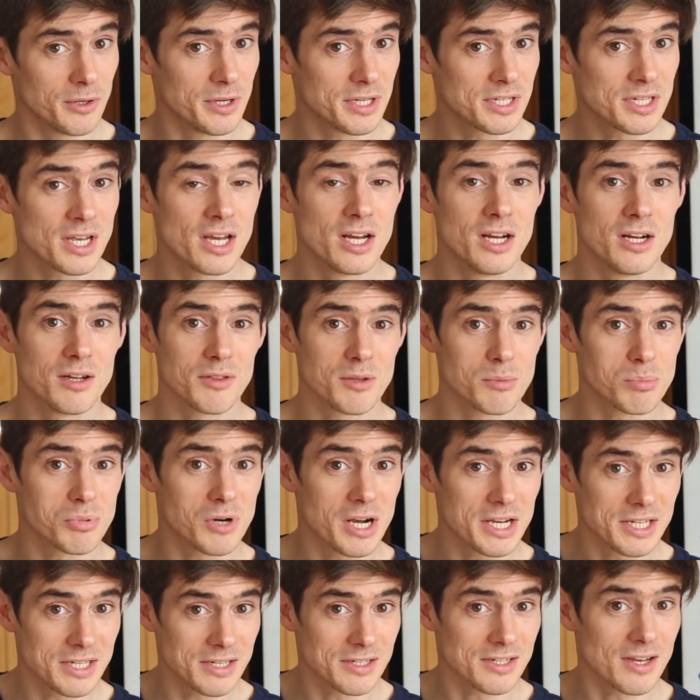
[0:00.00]
notice the
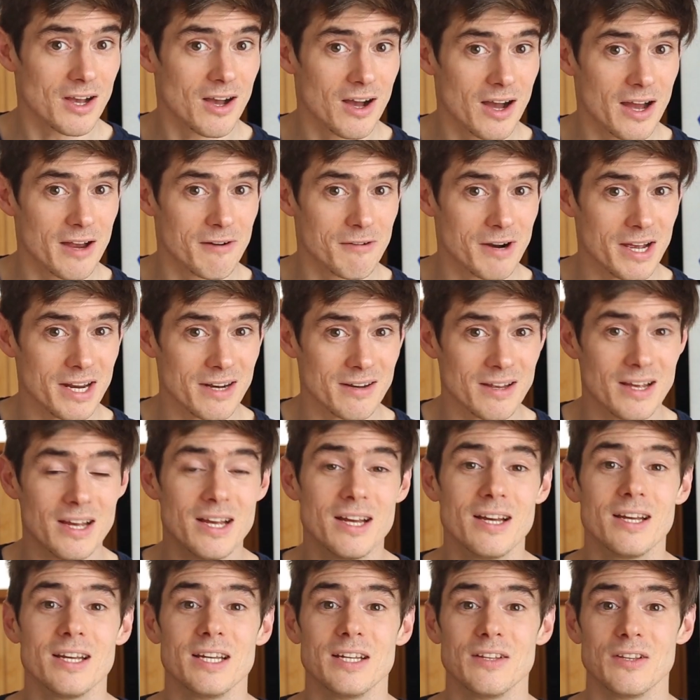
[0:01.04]
prices are high, right?
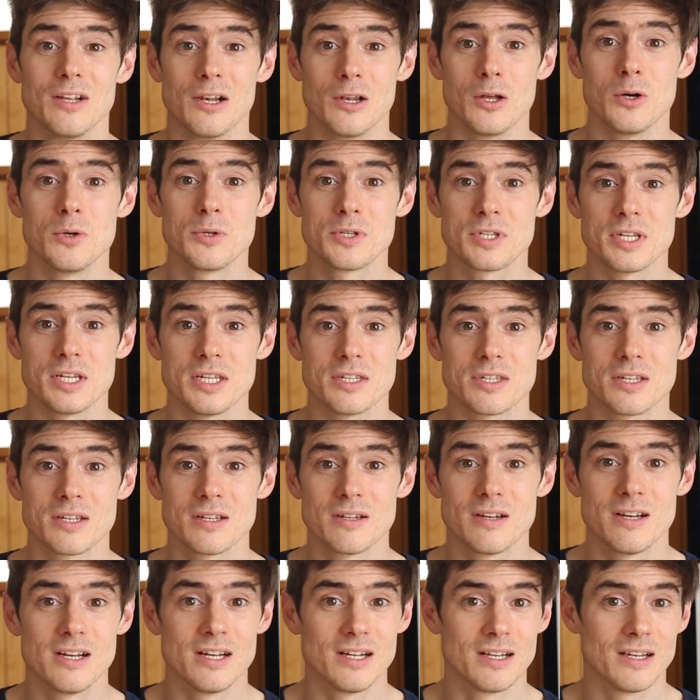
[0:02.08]
In the low
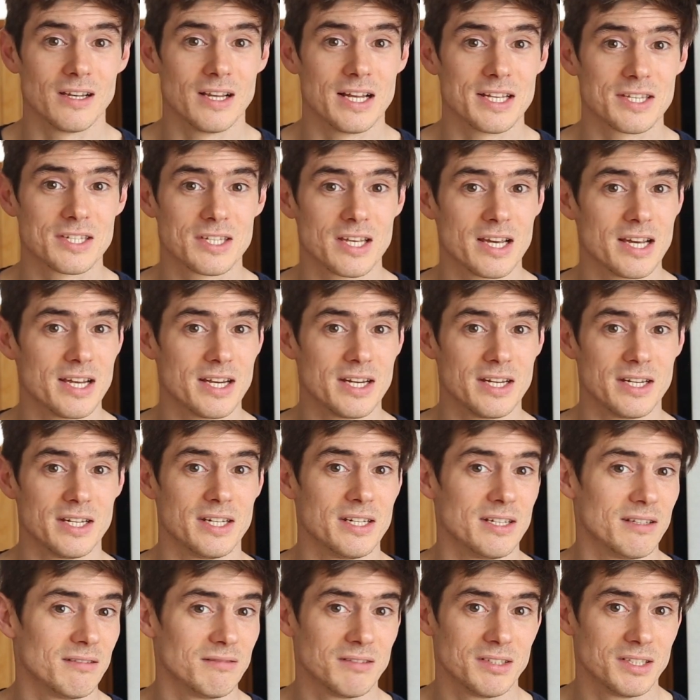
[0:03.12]
season, let's
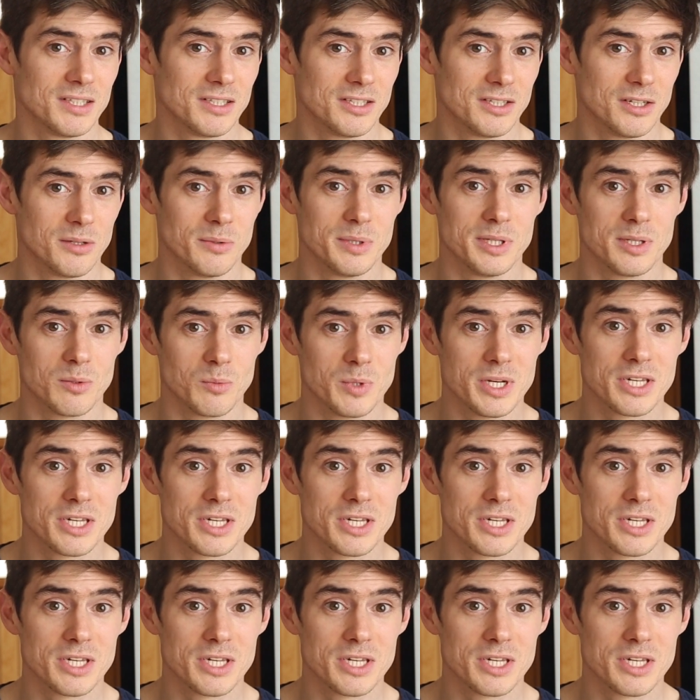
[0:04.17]
say, you know, in the